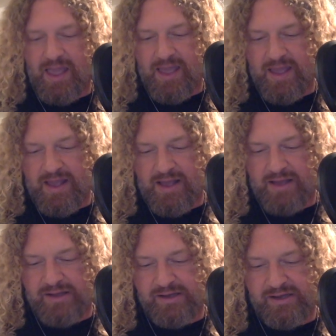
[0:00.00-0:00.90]

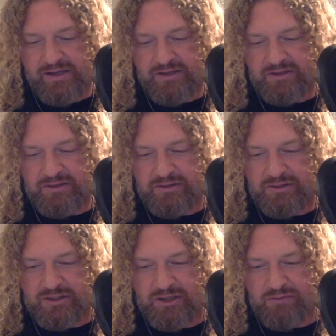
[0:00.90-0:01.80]
and
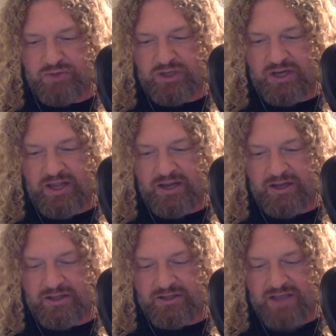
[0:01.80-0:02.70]
some
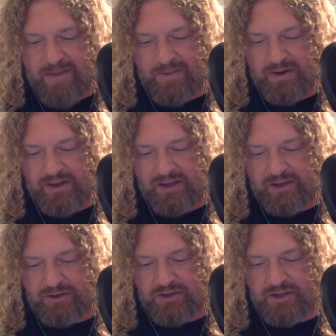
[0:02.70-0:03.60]
shenanigans happen,
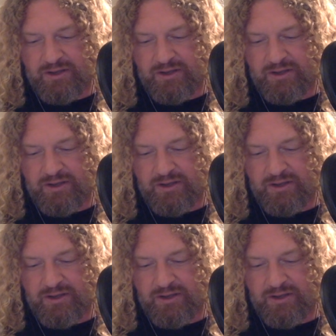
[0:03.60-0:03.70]
and